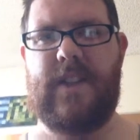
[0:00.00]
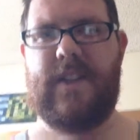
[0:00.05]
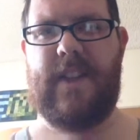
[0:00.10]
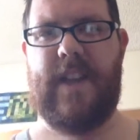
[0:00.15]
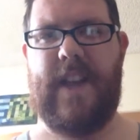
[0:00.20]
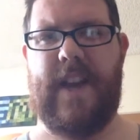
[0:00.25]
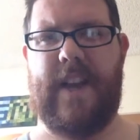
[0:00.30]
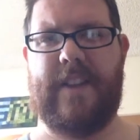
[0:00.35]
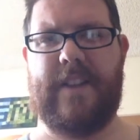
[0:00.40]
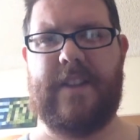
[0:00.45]

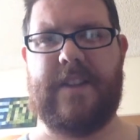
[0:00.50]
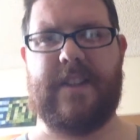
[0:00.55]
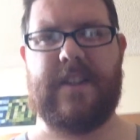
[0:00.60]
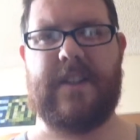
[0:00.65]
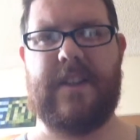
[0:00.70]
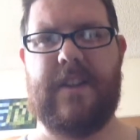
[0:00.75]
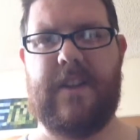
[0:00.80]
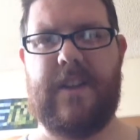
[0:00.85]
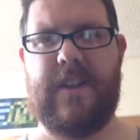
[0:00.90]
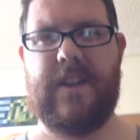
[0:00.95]
yeah,
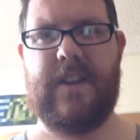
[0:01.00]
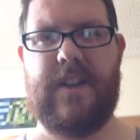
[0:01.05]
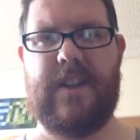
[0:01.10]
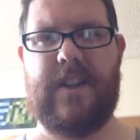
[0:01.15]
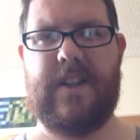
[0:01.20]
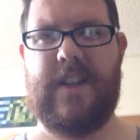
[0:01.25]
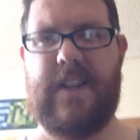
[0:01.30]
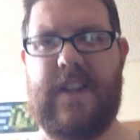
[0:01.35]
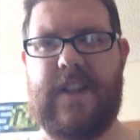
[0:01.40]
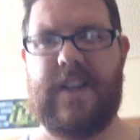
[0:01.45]
this
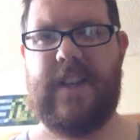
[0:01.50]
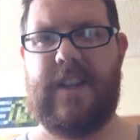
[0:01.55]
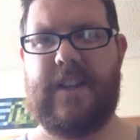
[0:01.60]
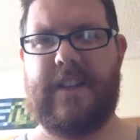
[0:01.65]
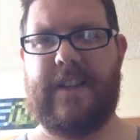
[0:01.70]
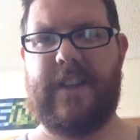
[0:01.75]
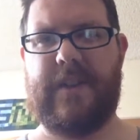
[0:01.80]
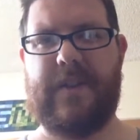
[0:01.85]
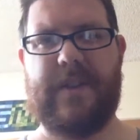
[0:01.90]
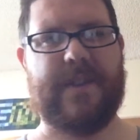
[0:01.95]

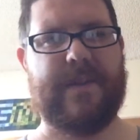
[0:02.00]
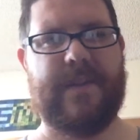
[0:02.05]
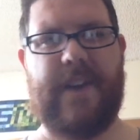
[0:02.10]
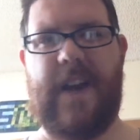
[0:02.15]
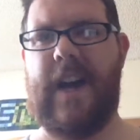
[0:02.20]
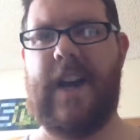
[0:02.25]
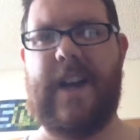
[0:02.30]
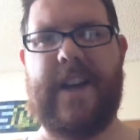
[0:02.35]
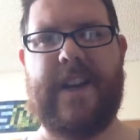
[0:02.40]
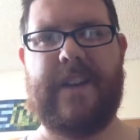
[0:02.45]
was
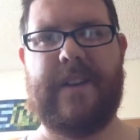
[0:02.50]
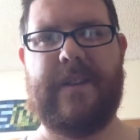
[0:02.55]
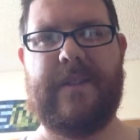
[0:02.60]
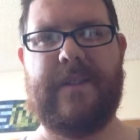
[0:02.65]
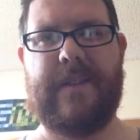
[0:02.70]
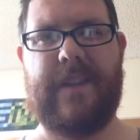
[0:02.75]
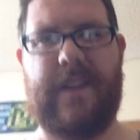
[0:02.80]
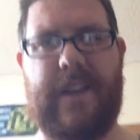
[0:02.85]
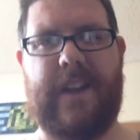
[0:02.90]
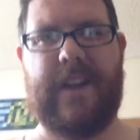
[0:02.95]
fine.
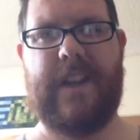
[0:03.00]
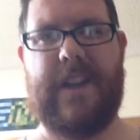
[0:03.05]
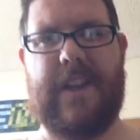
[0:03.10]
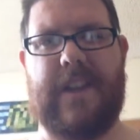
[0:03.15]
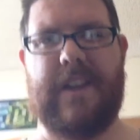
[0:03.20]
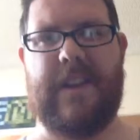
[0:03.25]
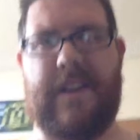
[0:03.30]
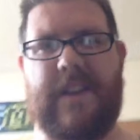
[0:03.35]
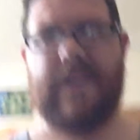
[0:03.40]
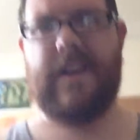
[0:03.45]

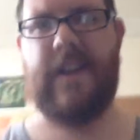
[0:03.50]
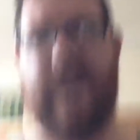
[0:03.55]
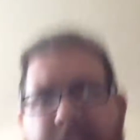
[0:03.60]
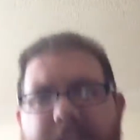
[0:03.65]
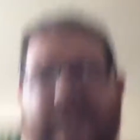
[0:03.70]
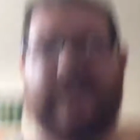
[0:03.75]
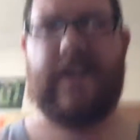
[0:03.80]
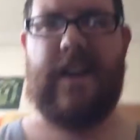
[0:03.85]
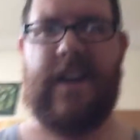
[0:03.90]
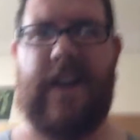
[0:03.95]

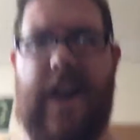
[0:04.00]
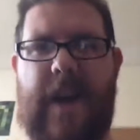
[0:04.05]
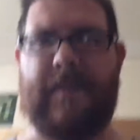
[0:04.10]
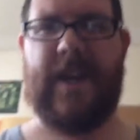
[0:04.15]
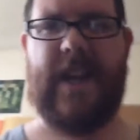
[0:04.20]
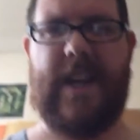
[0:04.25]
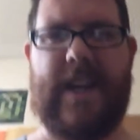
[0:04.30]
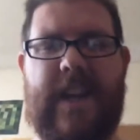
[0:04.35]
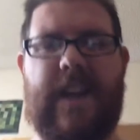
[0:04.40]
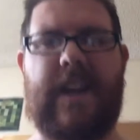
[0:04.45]
I'm
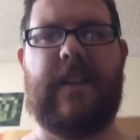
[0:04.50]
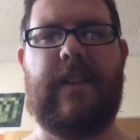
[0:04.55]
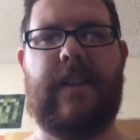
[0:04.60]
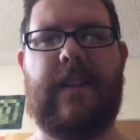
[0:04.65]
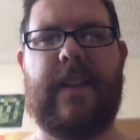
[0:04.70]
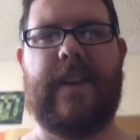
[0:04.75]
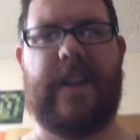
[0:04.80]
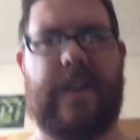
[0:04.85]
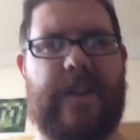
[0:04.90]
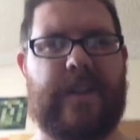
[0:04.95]
getting a
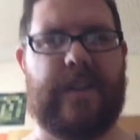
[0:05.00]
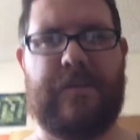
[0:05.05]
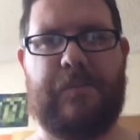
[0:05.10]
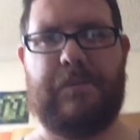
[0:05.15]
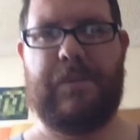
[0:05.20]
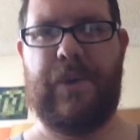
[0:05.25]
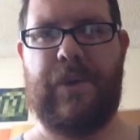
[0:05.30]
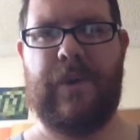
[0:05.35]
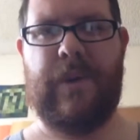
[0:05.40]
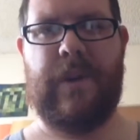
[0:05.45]
little
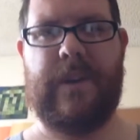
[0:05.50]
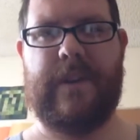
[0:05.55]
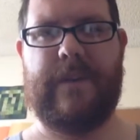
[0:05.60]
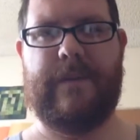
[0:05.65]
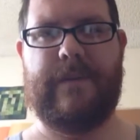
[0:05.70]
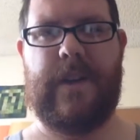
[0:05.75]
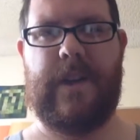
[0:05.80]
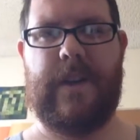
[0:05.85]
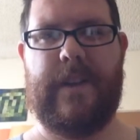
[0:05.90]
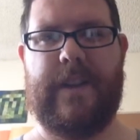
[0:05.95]
bored
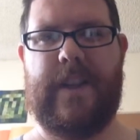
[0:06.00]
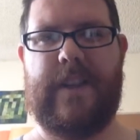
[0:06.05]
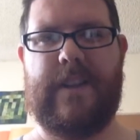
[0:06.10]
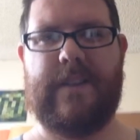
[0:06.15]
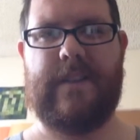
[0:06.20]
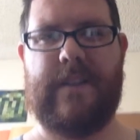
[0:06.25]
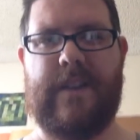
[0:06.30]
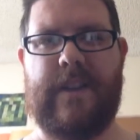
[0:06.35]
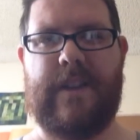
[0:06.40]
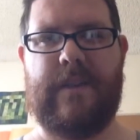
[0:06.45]
of all
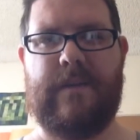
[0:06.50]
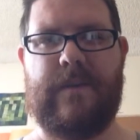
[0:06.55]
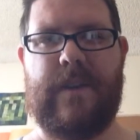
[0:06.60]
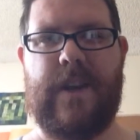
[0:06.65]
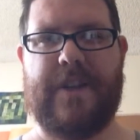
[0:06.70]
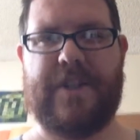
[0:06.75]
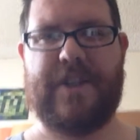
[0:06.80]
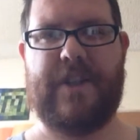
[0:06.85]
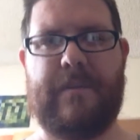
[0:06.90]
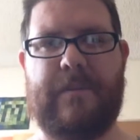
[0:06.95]
these
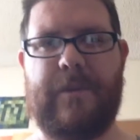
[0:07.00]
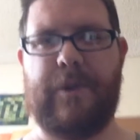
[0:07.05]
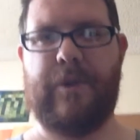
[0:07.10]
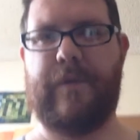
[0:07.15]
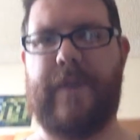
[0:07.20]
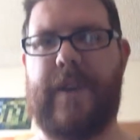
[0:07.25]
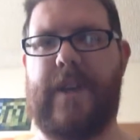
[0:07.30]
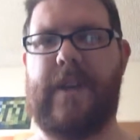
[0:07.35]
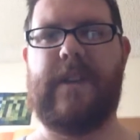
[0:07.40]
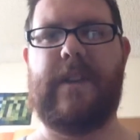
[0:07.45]
Russian
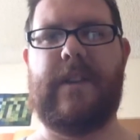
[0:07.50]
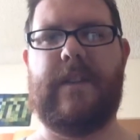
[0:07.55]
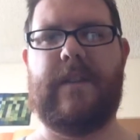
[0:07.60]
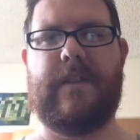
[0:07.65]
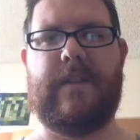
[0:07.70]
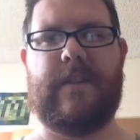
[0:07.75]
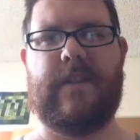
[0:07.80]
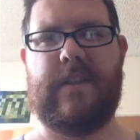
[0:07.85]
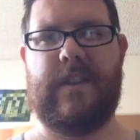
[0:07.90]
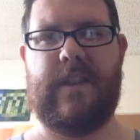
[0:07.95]

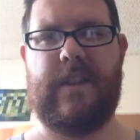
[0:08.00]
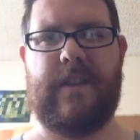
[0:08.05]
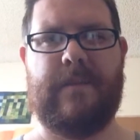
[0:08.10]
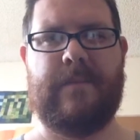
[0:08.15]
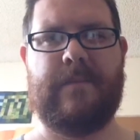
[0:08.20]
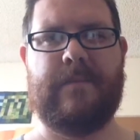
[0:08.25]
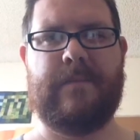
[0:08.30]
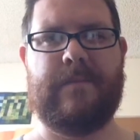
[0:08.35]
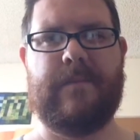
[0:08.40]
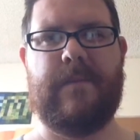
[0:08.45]
movies.
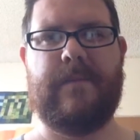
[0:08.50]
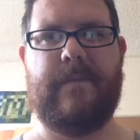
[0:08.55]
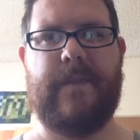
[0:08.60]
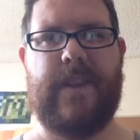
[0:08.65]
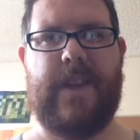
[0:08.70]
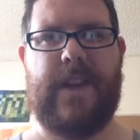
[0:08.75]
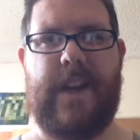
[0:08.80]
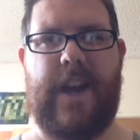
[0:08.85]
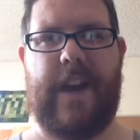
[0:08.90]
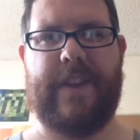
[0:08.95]
I
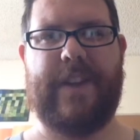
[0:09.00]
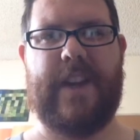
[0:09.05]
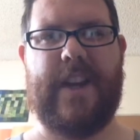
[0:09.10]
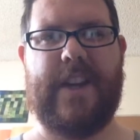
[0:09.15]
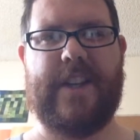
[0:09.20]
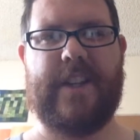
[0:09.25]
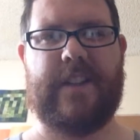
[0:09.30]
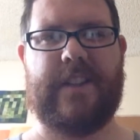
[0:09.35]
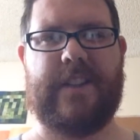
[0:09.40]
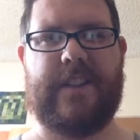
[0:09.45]
think I
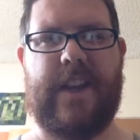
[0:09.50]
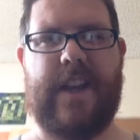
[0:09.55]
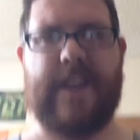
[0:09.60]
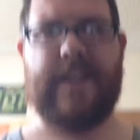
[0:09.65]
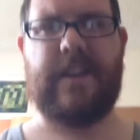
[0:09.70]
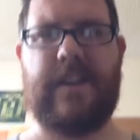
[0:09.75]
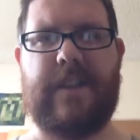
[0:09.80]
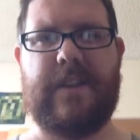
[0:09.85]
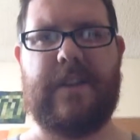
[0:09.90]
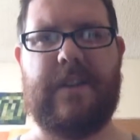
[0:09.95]
just
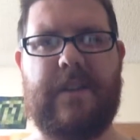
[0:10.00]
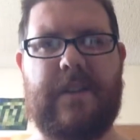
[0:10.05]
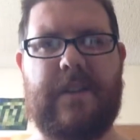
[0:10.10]
like